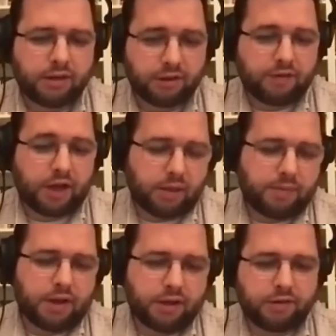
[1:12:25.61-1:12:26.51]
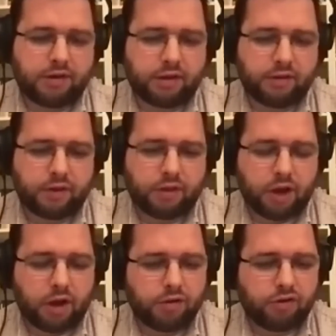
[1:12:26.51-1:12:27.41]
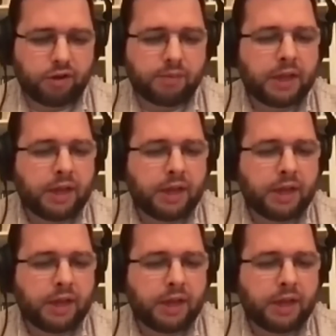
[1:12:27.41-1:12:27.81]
to develop a distinctive theology.